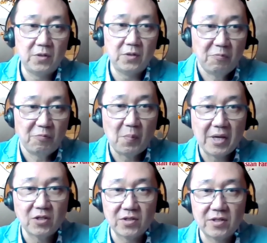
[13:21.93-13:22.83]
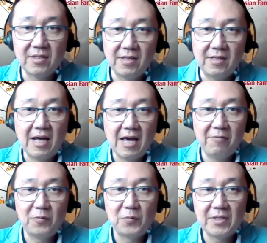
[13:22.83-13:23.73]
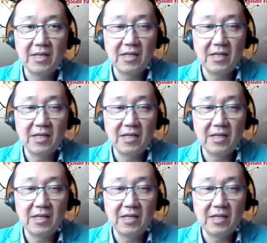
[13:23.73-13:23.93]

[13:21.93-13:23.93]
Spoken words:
information. And I have to say,